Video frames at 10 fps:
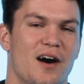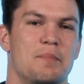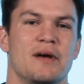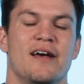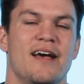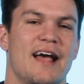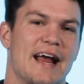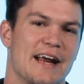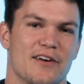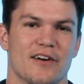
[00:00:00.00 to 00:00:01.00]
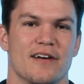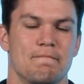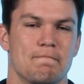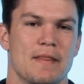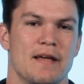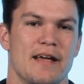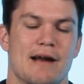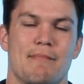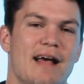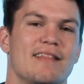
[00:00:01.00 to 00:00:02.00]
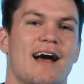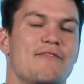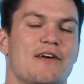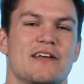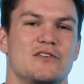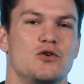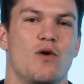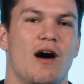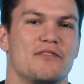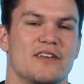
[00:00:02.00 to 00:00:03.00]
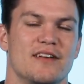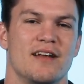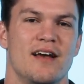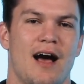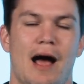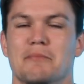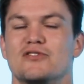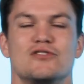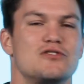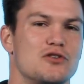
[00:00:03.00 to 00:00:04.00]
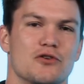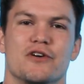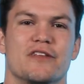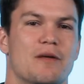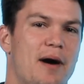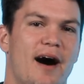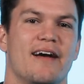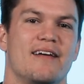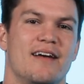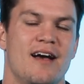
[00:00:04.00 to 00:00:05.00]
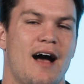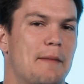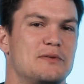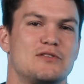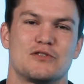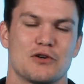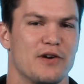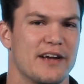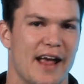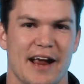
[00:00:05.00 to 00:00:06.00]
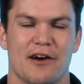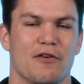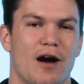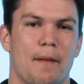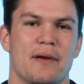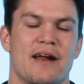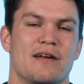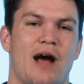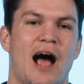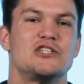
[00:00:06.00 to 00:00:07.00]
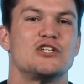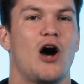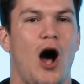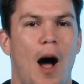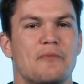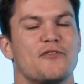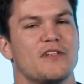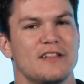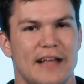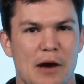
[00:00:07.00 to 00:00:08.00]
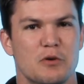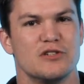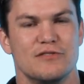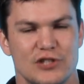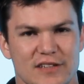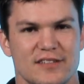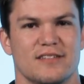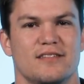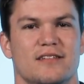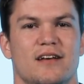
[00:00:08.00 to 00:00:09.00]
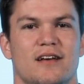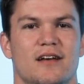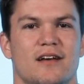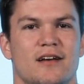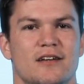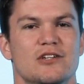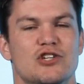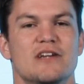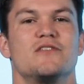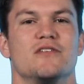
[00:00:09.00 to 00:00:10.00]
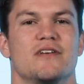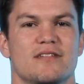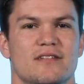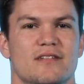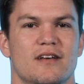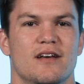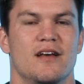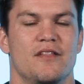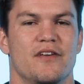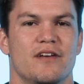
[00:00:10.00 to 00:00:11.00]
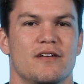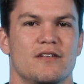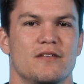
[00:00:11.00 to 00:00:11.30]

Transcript: up anger. In my life, I think too often, I'm stirring the pot. I'm stirring anger up. And I should opt for the language of Jesus, gentleness, that